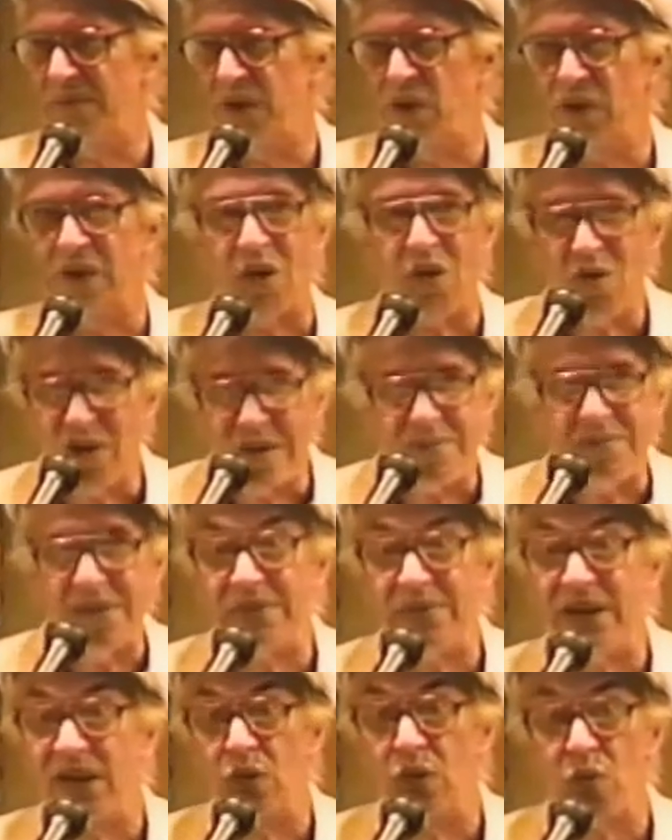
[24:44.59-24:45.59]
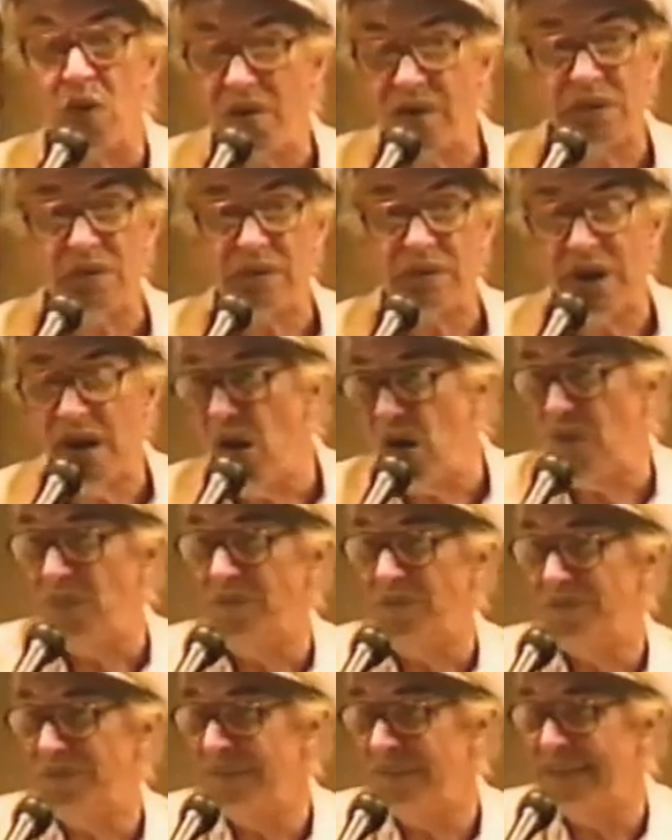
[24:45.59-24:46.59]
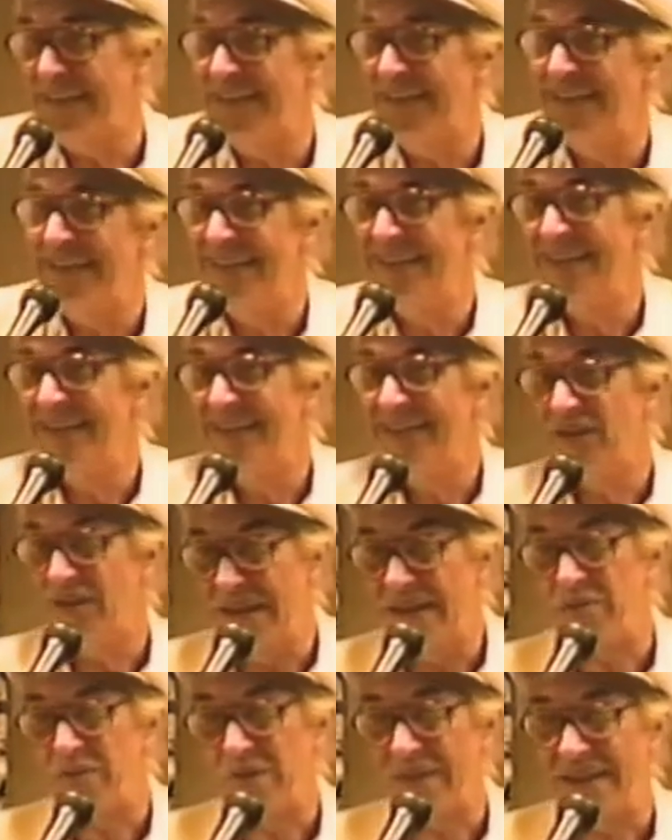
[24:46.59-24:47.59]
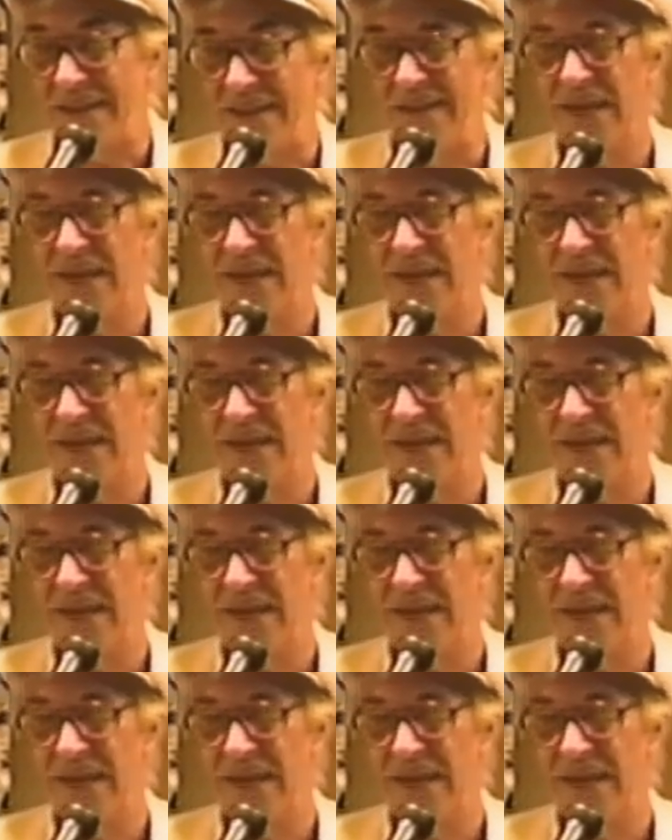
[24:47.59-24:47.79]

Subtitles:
You're the only people in the world who know, literally.